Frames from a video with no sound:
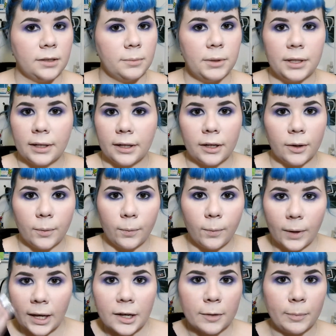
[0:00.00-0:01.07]
to be like
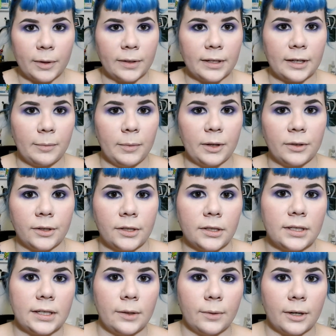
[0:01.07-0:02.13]
way up on that mirror to see